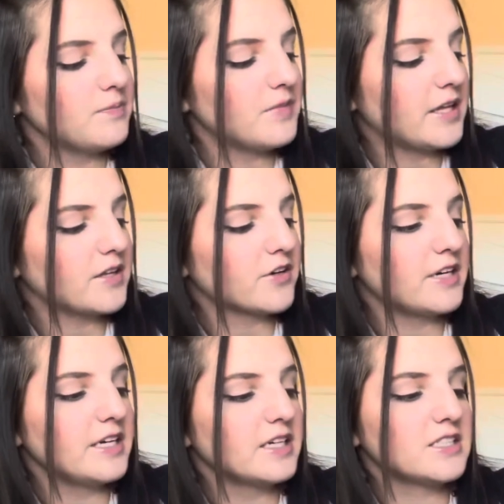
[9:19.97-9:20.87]
and then
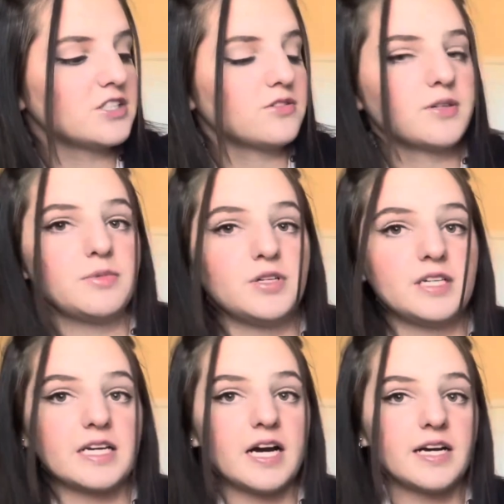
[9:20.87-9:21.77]
creating a digital community
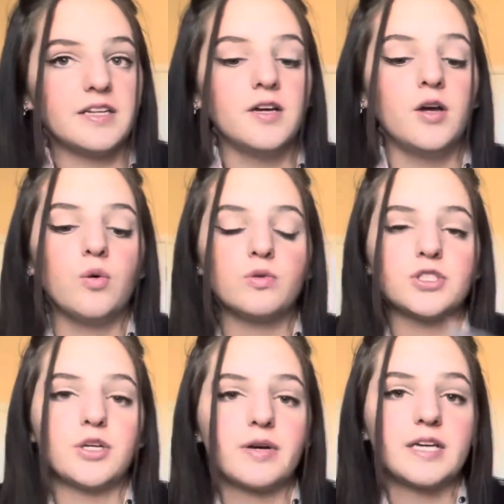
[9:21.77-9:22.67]
guide will
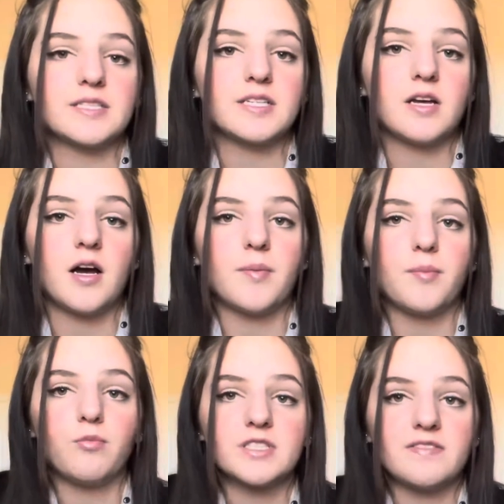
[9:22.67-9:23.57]
showcase
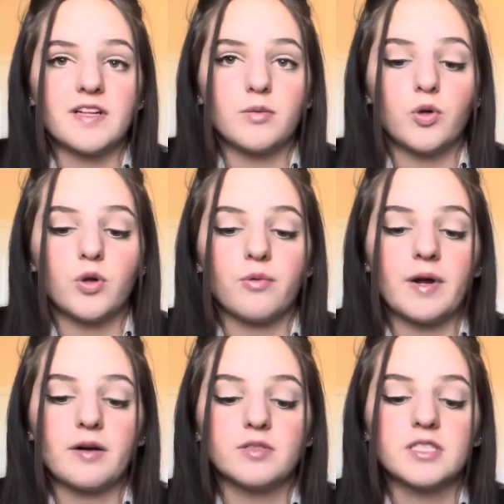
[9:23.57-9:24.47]
what's available
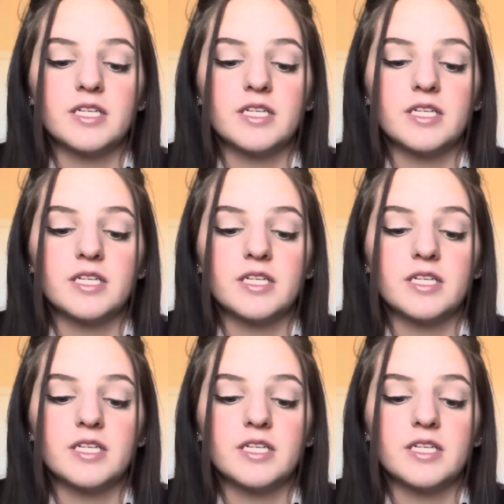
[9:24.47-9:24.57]
around